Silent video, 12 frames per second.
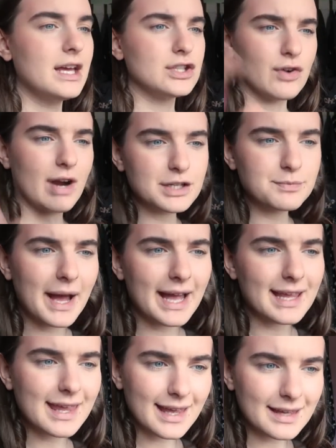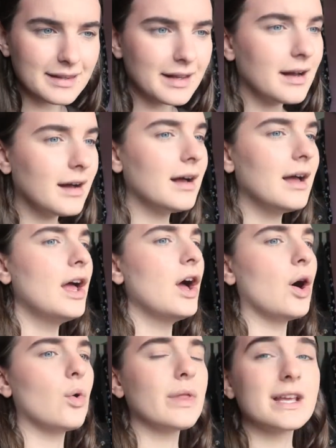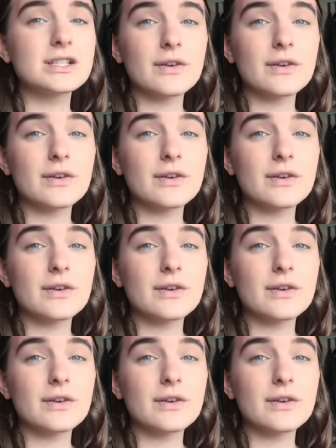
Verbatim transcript: trash bag killer, all that